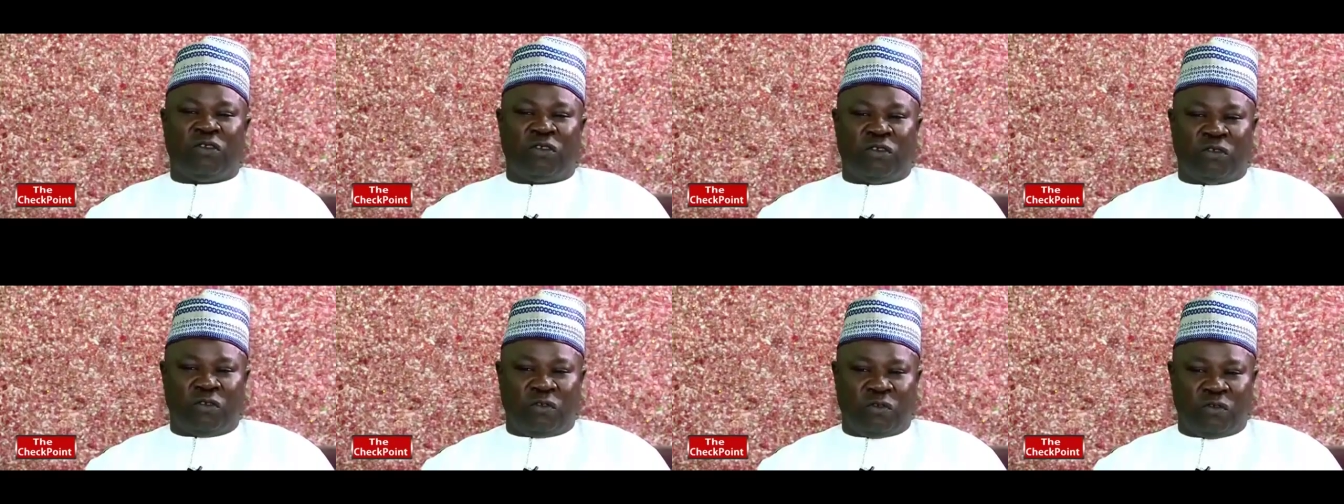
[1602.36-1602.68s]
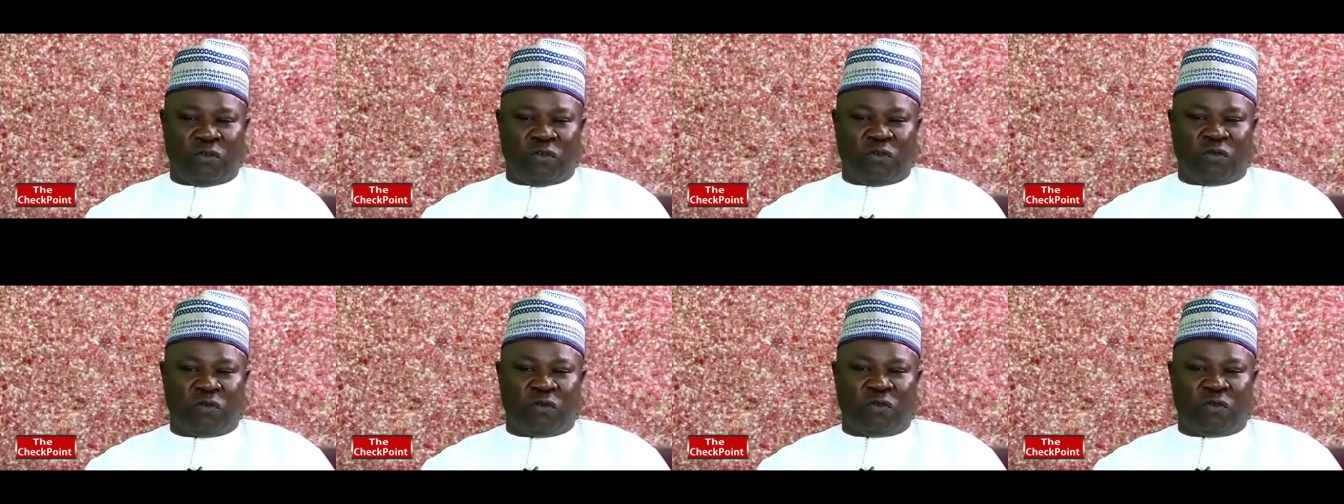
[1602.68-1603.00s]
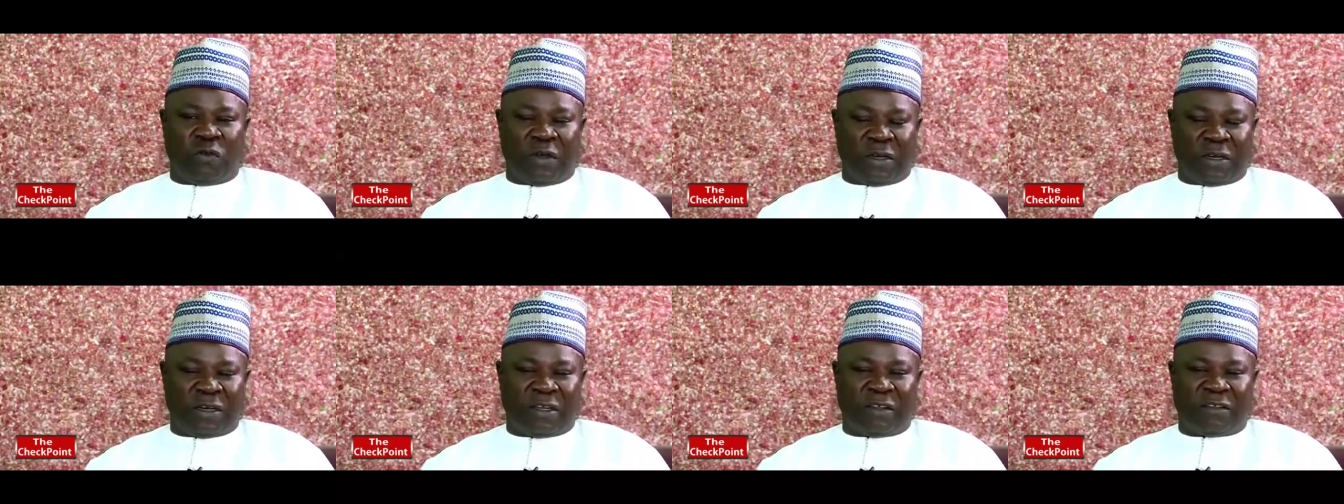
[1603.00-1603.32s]
don't do
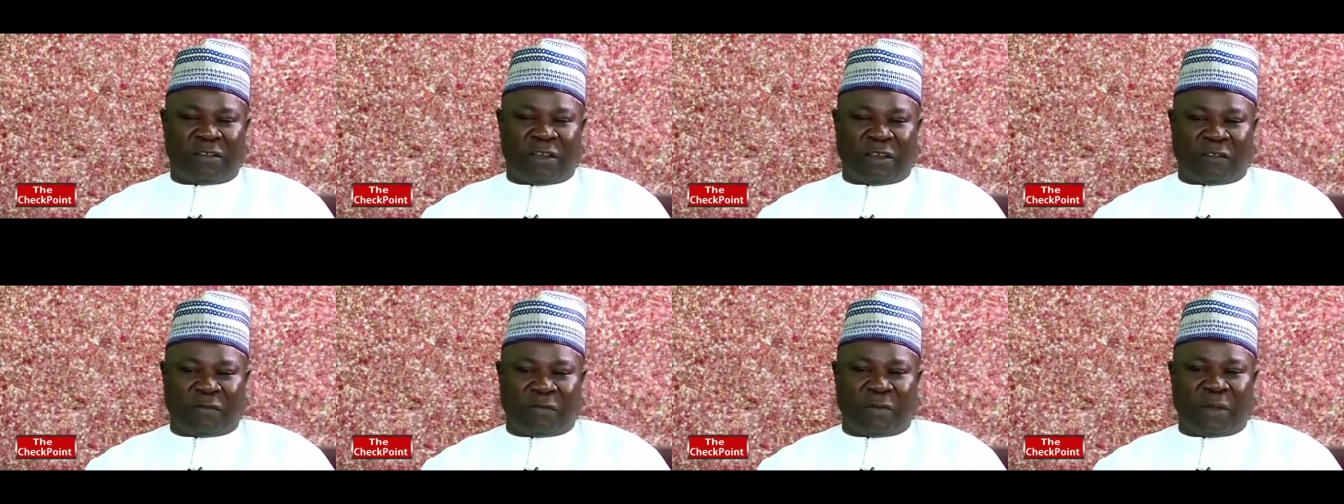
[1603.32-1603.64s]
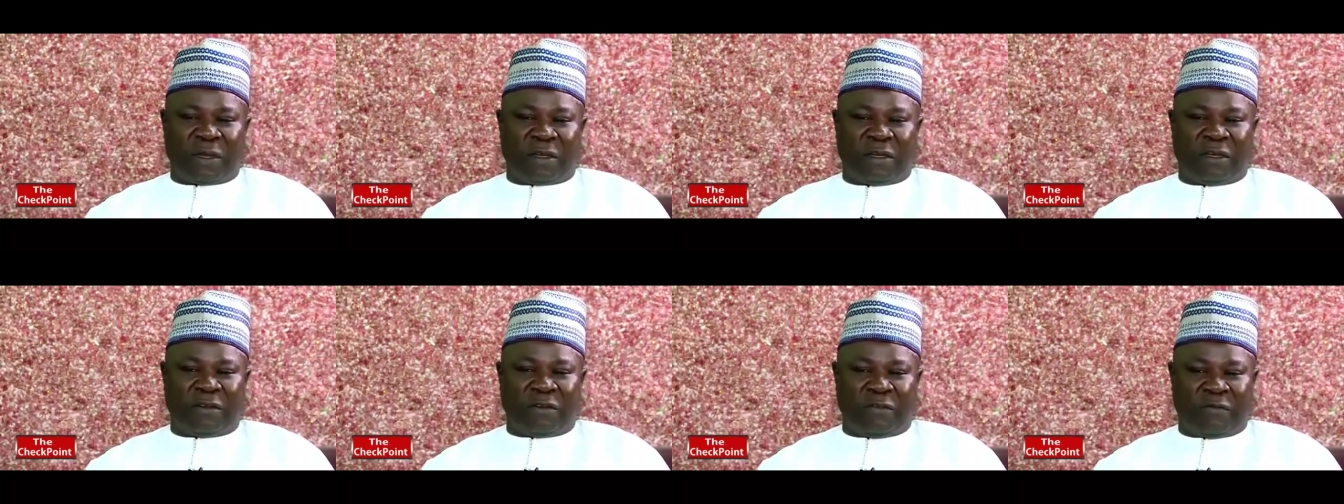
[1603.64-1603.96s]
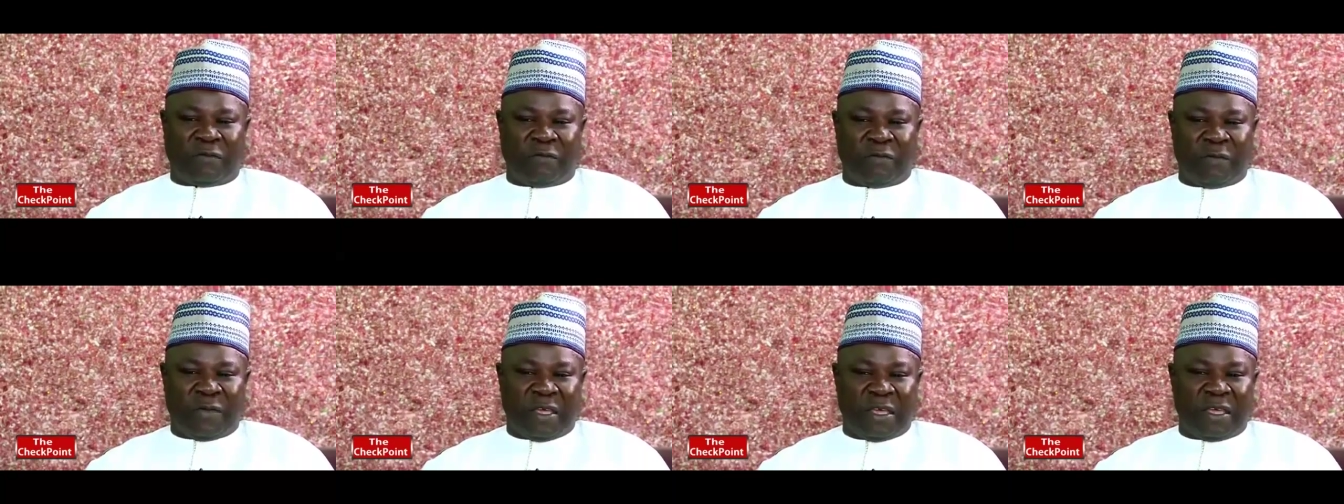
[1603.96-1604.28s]
what is expected
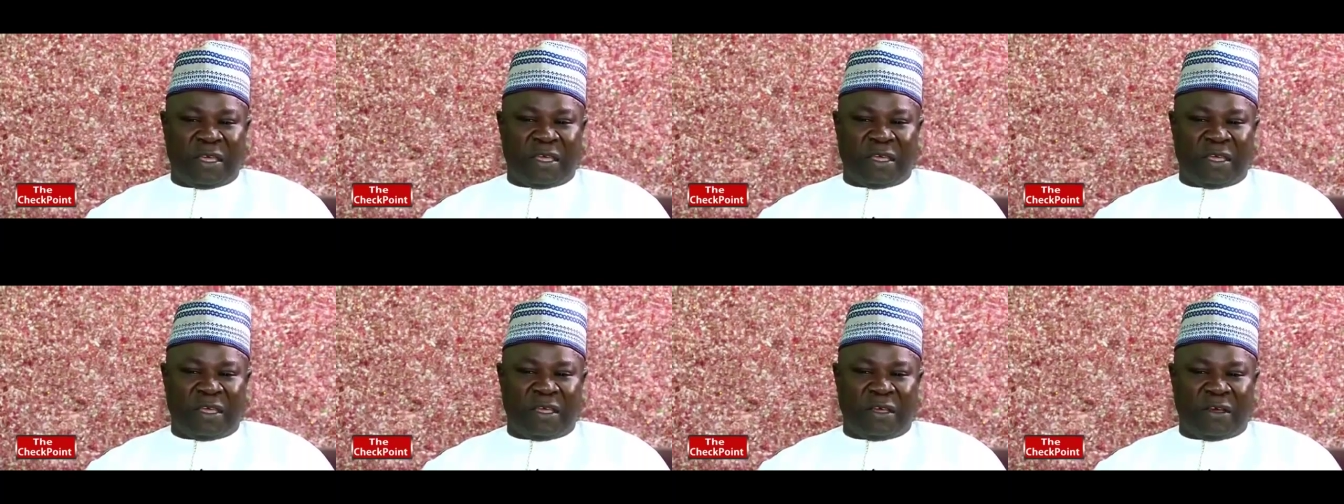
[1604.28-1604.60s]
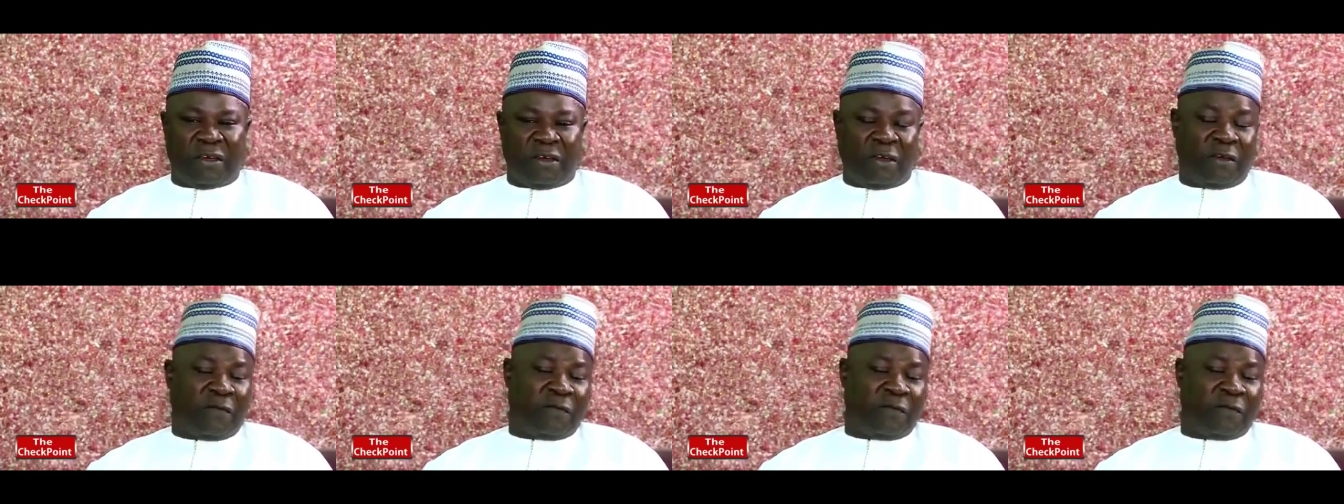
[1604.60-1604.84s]
of me